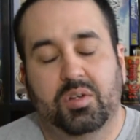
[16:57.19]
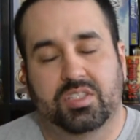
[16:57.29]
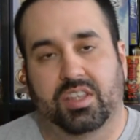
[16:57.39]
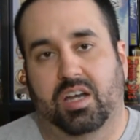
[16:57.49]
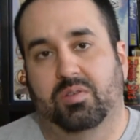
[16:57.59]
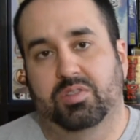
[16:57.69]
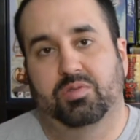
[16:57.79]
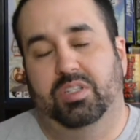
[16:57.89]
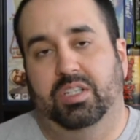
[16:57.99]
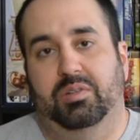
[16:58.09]
which i thought was
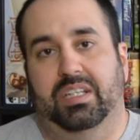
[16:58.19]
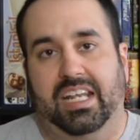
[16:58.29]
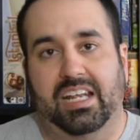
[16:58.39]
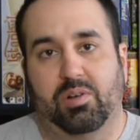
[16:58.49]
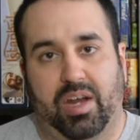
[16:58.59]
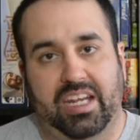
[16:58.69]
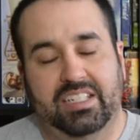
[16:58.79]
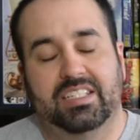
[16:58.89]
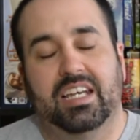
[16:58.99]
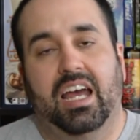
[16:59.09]
really really
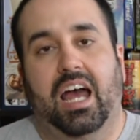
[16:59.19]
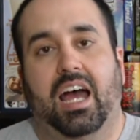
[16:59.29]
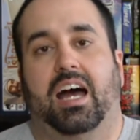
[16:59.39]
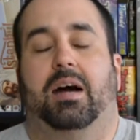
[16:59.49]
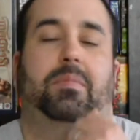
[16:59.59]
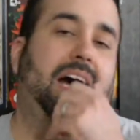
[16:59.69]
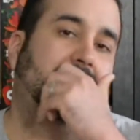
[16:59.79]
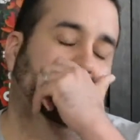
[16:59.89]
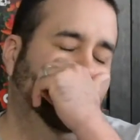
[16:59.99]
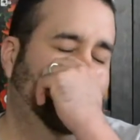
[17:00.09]
great um,
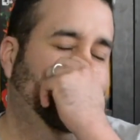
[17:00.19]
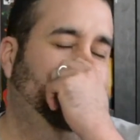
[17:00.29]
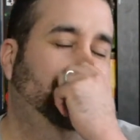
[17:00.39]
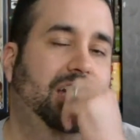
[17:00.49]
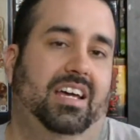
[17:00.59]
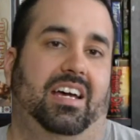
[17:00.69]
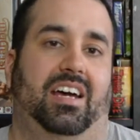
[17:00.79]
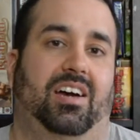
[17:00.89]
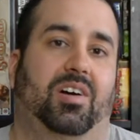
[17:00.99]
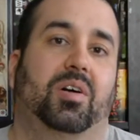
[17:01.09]
i love
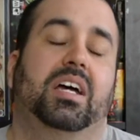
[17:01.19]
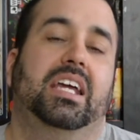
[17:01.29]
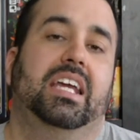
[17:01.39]
how